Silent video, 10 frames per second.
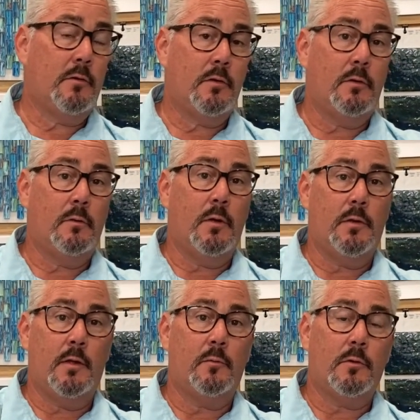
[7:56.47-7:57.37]
So I
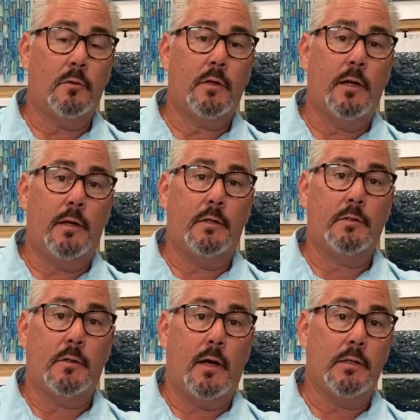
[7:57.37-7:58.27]
think we're looking at a
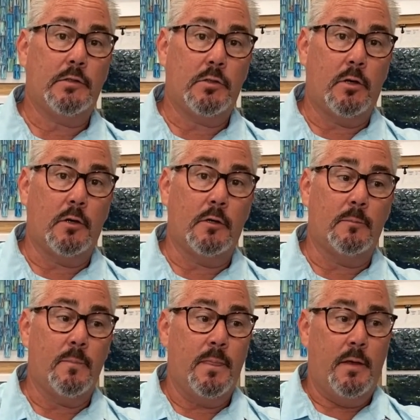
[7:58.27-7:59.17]
July start.
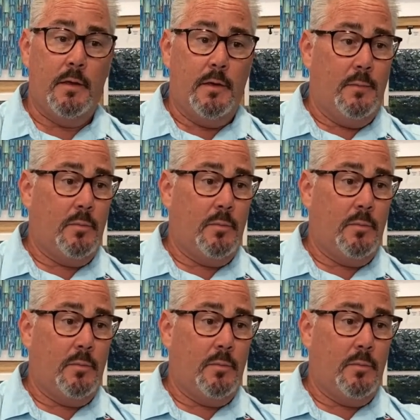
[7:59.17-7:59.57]
Yes.